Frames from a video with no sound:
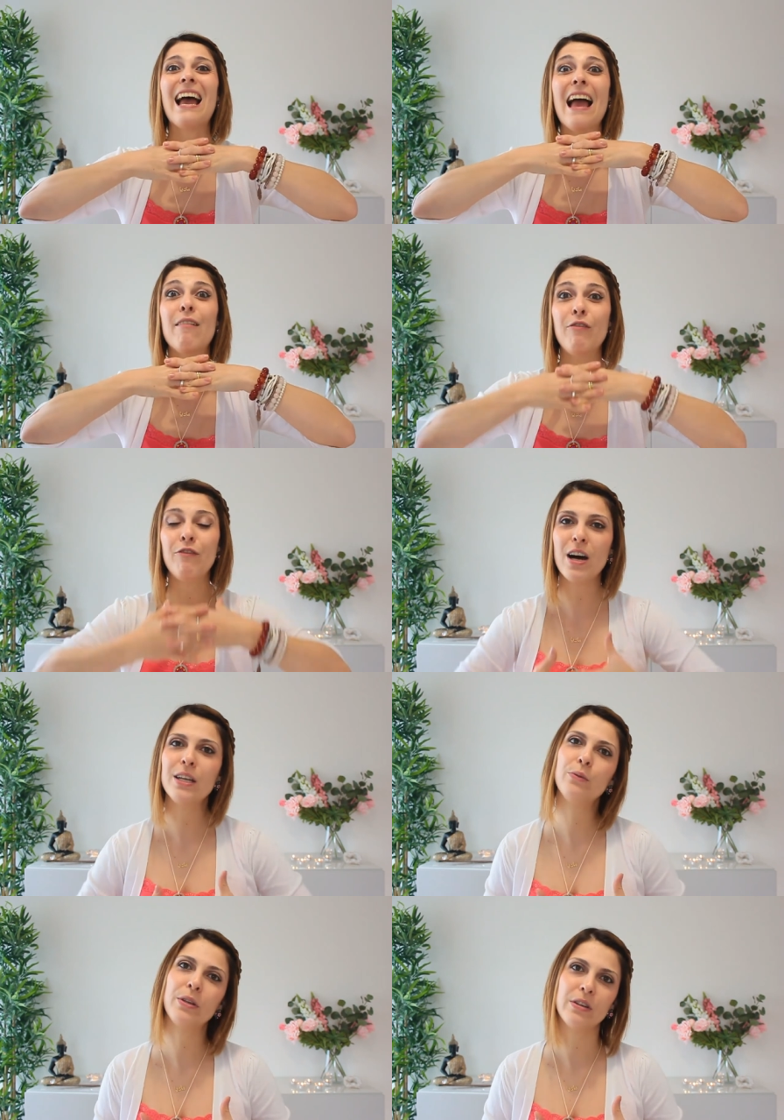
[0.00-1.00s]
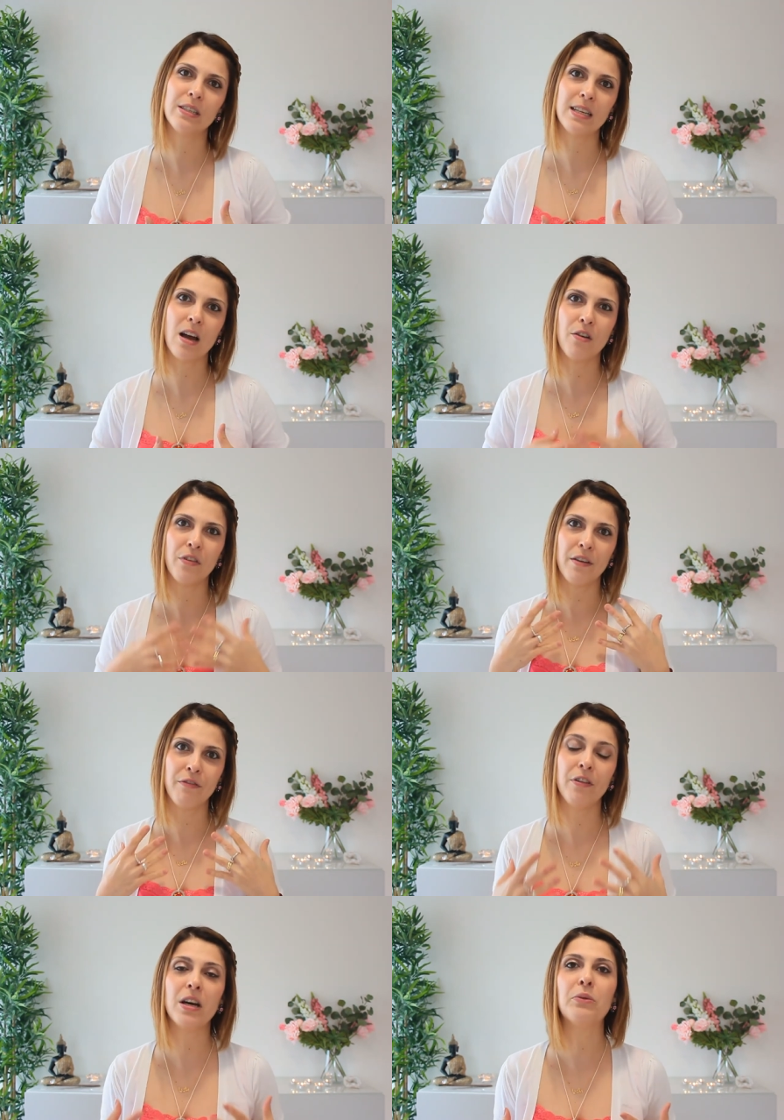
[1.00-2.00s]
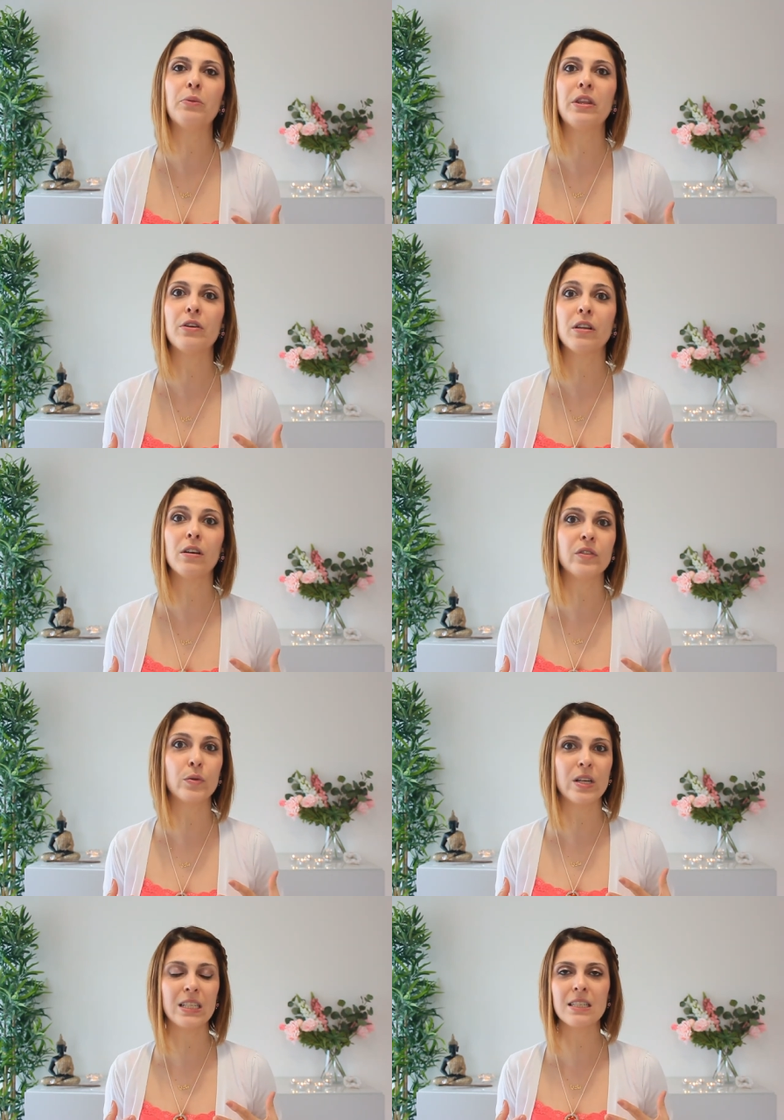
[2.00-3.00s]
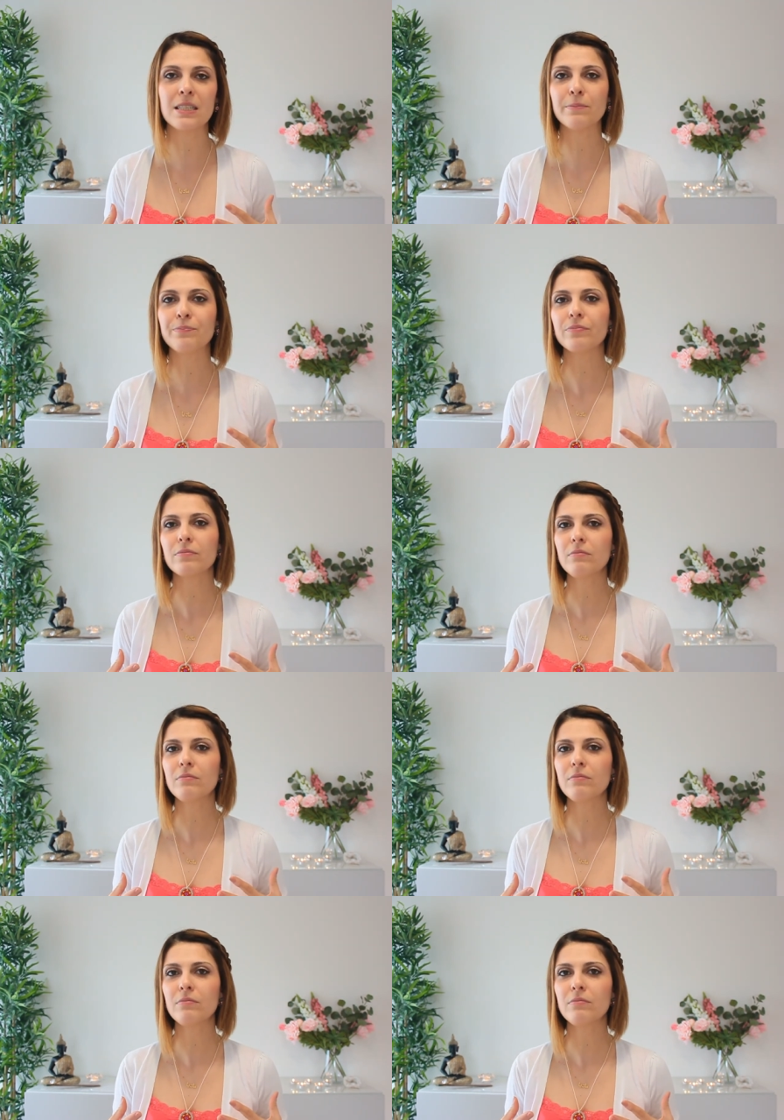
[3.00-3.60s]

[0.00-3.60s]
Have fun with yourself, have fun with your loved ones.